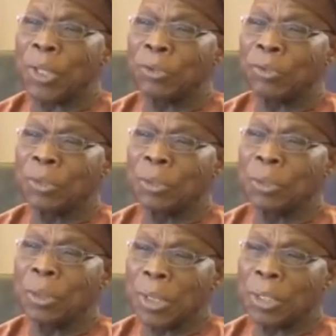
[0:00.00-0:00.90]
this?
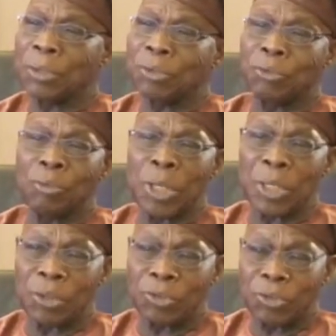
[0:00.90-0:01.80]
Let us
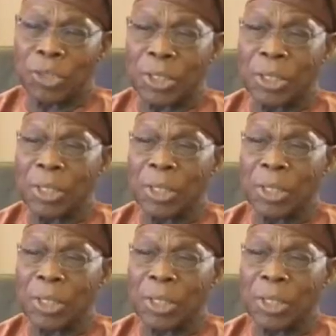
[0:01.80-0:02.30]
wait and see.